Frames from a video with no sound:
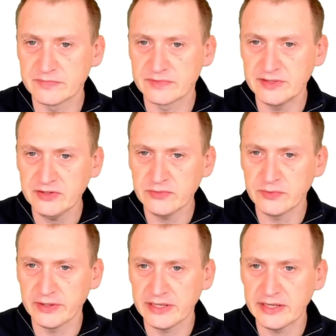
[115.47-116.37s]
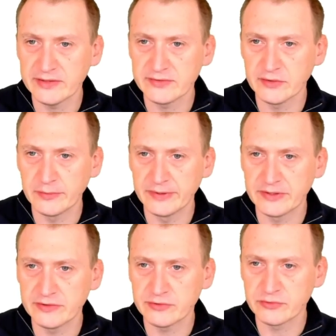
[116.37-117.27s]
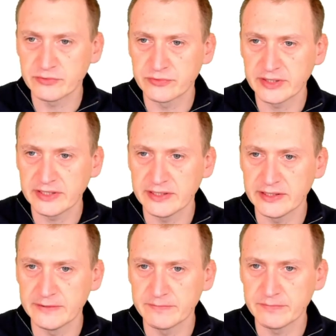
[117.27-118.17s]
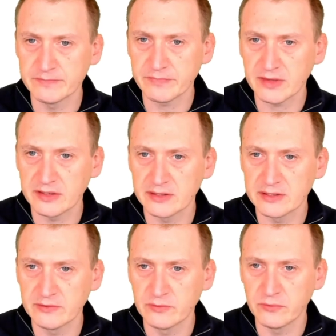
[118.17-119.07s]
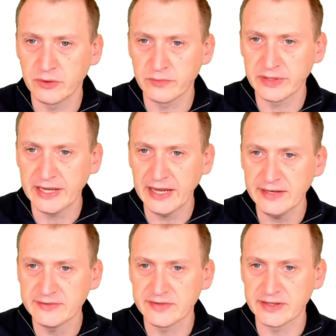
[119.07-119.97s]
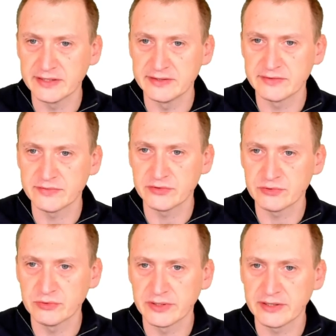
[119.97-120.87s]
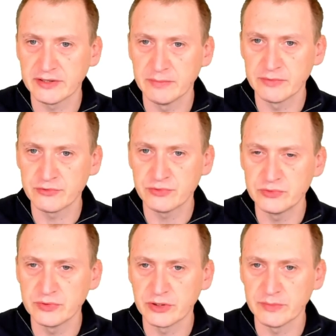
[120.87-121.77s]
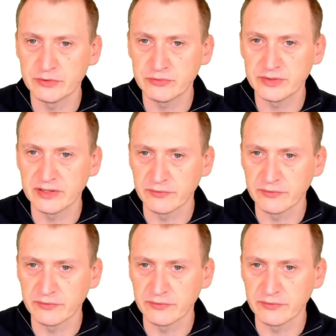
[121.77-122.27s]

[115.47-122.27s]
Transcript: This one here is a little bit tricky. What we can say is for sure that number 2 and number 3 are